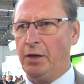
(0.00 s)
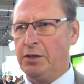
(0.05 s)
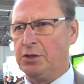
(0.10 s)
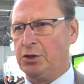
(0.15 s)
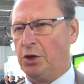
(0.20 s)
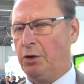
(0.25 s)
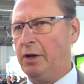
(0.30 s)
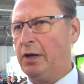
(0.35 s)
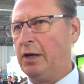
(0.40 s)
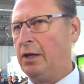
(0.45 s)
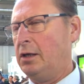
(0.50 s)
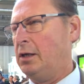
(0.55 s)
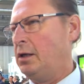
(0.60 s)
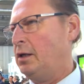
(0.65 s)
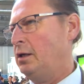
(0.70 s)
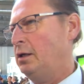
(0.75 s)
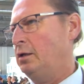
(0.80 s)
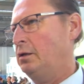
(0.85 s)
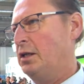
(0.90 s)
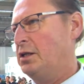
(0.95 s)

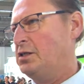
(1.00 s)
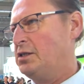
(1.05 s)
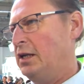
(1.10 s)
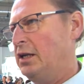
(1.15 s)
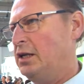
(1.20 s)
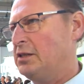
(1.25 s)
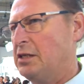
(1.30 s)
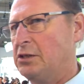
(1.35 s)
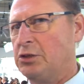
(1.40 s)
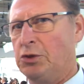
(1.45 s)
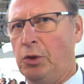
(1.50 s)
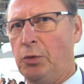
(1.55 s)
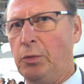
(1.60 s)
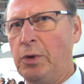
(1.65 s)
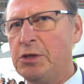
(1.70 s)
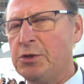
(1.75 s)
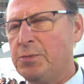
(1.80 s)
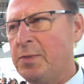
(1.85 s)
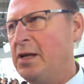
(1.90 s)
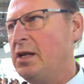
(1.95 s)
Historically, Azelis has
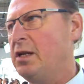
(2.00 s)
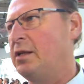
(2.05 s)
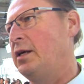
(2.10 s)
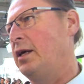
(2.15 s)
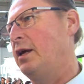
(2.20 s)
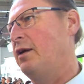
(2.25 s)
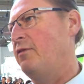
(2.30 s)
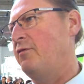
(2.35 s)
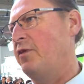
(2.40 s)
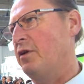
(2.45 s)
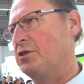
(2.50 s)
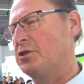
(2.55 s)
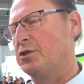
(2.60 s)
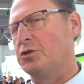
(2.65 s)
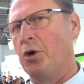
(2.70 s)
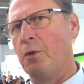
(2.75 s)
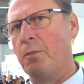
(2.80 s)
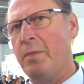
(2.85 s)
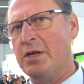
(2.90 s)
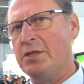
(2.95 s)
always built a very
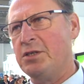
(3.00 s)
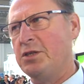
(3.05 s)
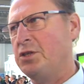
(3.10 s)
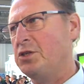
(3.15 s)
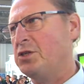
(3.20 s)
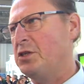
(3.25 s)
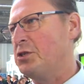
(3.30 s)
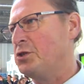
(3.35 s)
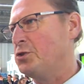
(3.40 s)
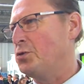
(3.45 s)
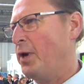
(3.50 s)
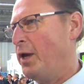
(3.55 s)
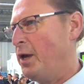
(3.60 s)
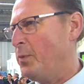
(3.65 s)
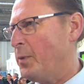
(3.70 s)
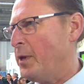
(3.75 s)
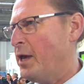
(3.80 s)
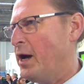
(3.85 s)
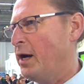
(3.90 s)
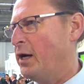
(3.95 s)
strong business into
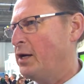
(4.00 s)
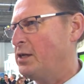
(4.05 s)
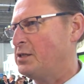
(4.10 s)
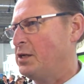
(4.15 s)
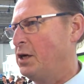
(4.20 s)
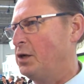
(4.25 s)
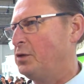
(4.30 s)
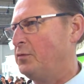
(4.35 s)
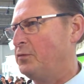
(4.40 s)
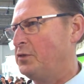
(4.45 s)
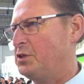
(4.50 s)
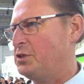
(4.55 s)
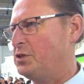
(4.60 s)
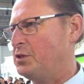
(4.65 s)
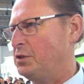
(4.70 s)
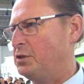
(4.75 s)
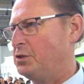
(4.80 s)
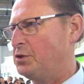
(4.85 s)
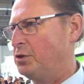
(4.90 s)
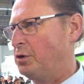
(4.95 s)
APIs out of this
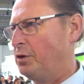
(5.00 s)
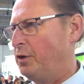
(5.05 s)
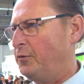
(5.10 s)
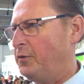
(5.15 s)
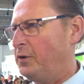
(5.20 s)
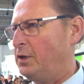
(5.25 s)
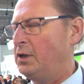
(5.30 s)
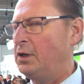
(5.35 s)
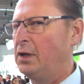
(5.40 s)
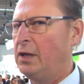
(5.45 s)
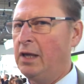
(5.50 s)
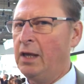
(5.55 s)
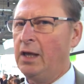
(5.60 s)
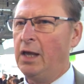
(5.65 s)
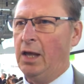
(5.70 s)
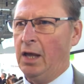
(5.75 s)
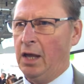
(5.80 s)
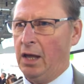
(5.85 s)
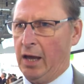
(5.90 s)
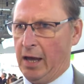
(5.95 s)
geography.
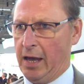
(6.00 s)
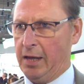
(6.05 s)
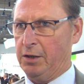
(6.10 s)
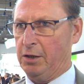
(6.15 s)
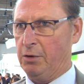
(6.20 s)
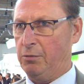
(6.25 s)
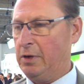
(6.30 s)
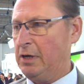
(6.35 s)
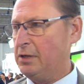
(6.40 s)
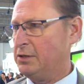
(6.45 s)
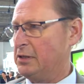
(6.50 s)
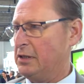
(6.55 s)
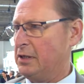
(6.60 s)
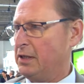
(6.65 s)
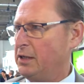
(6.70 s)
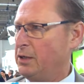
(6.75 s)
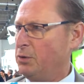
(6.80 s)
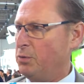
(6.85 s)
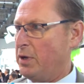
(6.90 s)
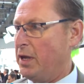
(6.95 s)
And
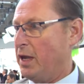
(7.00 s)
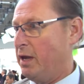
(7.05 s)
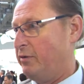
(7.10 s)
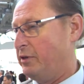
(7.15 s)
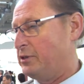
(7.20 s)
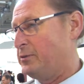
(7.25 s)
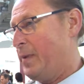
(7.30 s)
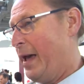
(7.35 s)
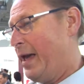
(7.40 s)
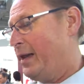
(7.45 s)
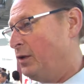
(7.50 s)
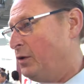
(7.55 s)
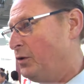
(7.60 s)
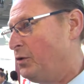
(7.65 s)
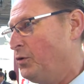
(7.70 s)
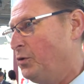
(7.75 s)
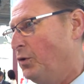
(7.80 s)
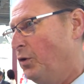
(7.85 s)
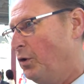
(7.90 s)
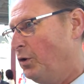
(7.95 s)
recently we have expanded
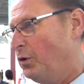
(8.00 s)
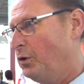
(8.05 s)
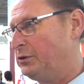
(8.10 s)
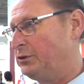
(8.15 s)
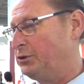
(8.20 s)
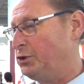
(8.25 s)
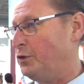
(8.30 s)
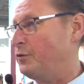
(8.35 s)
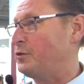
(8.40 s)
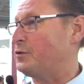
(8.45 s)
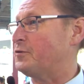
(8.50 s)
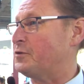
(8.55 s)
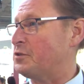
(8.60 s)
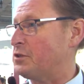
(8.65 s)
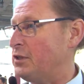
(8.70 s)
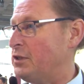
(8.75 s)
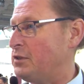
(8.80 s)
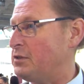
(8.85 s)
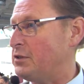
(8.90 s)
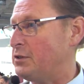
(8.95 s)
our service
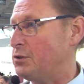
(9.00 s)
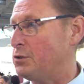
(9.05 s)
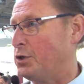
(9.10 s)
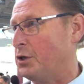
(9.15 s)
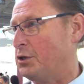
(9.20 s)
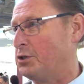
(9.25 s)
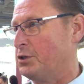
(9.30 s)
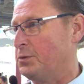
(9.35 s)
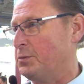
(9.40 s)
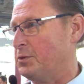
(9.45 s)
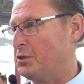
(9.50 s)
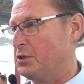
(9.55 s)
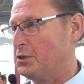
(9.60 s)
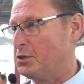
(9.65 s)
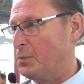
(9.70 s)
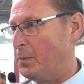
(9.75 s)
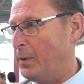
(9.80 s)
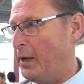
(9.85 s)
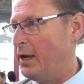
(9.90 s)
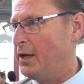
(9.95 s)
facility to customers and
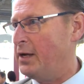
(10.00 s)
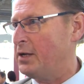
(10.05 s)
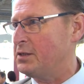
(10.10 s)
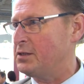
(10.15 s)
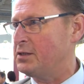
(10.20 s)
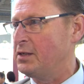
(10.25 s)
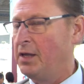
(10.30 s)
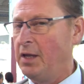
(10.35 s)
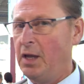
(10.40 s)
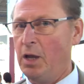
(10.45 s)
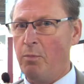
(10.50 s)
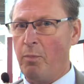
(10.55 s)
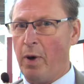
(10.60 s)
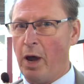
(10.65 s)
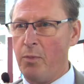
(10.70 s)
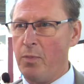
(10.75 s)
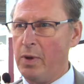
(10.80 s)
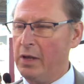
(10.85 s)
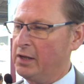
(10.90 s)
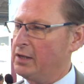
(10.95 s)
suppliers
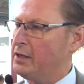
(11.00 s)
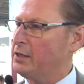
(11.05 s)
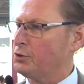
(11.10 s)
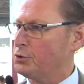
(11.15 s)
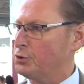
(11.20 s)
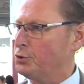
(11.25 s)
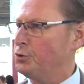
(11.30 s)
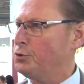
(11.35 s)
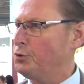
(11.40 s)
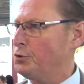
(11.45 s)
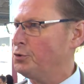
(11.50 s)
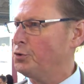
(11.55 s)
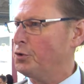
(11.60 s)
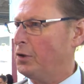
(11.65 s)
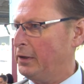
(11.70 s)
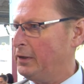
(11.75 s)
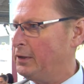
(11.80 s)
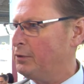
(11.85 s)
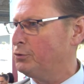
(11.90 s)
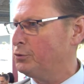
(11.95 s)
by building 2 new
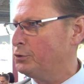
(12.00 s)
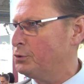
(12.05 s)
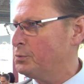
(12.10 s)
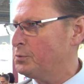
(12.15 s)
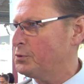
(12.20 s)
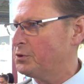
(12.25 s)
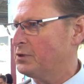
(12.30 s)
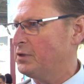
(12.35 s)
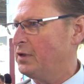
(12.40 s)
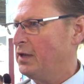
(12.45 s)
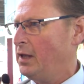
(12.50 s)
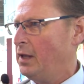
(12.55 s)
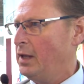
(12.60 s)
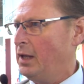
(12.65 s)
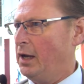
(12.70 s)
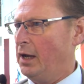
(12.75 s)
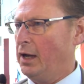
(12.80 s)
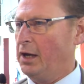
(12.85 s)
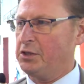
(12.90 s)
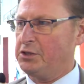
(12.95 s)
clean rooms,
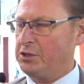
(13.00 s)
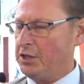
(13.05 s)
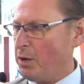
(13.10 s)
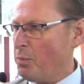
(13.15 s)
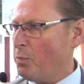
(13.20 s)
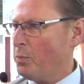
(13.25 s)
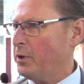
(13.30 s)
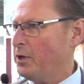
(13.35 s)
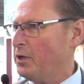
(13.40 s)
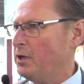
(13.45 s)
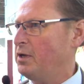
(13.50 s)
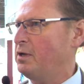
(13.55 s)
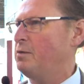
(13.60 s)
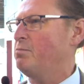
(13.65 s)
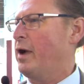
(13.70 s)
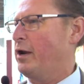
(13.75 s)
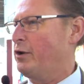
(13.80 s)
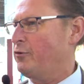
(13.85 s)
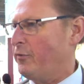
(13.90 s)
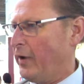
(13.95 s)
GMP
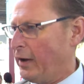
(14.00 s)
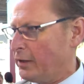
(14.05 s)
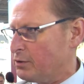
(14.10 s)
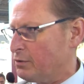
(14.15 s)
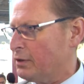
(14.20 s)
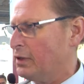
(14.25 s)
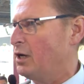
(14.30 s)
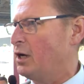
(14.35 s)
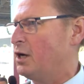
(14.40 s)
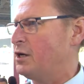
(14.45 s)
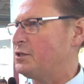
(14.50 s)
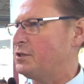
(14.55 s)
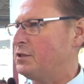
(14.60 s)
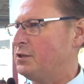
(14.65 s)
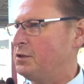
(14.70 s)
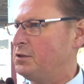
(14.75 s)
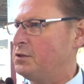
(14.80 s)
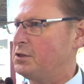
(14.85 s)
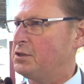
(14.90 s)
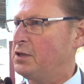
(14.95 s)
manufacturing
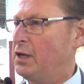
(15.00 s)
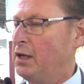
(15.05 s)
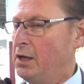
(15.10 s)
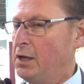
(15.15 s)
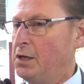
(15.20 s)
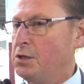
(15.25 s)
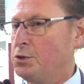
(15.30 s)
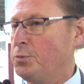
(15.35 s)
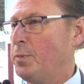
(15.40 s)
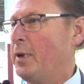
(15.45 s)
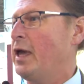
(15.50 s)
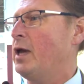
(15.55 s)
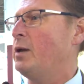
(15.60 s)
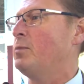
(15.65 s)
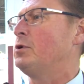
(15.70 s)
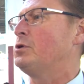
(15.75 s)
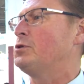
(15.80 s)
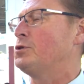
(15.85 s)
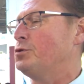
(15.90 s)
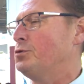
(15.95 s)
license, to be
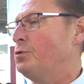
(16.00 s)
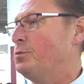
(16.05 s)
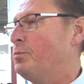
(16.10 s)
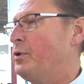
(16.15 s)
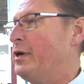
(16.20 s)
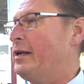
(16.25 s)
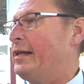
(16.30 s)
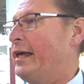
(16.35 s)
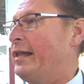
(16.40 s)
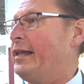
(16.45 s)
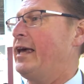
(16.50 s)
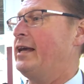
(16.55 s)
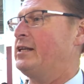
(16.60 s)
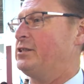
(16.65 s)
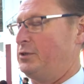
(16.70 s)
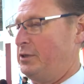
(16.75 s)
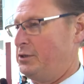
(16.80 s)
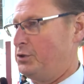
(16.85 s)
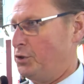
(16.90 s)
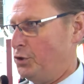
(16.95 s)
able to bring that
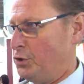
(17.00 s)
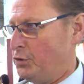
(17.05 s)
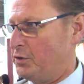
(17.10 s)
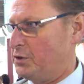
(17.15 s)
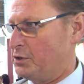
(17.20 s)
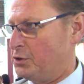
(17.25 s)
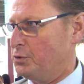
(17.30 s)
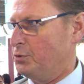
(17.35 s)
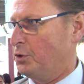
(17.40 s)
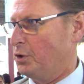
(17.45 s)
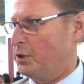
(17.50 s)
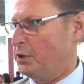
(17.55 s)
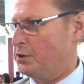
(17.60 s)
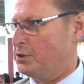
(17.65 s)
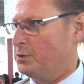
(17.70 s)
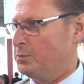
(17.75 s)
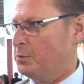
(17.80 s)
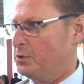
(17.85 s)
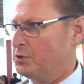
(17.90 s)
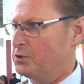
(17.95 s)
extra service to our
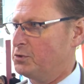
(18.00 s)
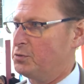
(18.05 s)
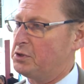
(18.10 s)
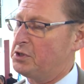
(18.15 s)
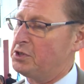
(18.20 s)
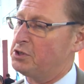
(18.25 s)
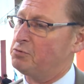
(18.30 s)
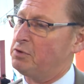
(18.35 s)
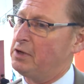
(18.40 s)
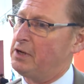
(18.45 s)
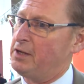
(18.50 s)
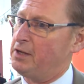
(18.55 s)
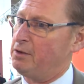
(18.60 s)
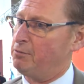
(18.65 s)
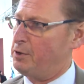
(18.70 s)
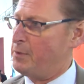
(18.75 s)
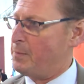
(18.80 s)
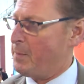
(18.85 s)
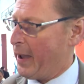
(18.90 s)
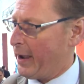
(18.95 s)
customers, which is really
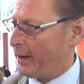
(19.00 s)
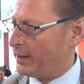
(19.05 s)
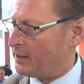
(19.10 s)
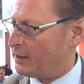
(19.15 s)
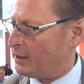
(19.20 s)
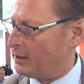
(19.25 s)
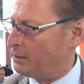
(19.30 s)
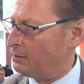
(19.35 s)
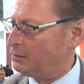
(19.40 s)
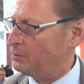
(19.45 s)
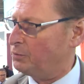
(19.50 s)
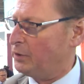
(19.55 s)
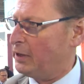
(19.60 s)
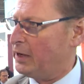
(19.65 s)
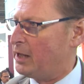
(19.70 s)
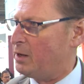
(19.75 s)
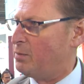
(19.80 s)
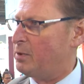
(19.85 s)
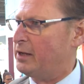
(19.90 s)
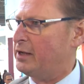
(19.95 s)
repacking,
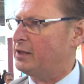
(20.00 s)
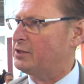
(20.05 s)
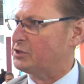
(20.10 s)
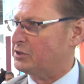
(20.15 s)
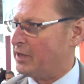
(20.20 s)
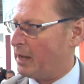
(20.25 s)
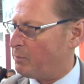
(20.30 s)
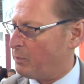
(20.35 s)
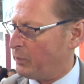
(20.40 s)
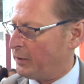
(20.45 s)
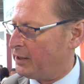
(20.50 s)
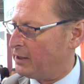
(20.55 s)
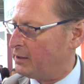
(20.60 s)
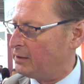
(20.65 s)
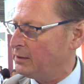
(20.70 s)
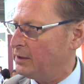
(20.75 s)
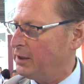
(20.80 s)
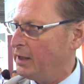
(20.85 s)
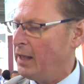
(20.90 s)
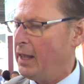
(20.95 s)
relabeling,
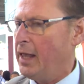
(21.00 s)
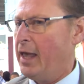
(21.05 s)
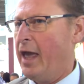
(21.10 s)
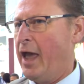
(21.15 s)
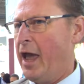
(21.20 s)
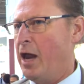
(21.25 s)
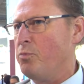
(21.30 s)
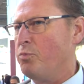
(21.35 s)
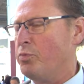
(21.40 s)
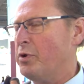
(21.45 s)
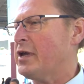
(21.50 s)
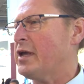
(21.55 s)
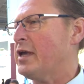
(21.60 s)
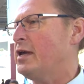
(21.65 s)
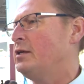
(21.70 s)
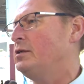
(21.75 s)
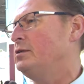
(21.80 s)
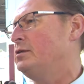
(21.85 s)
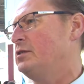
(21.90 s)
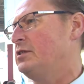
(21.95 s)
sampling, and
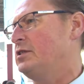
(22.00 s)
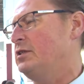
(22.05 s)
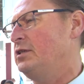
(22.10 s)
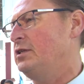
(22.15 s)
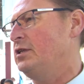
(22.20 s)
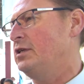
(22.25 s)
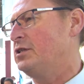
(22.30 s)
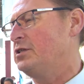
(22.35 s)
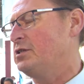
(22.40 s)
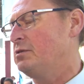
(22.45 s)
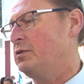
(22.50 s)
bringing the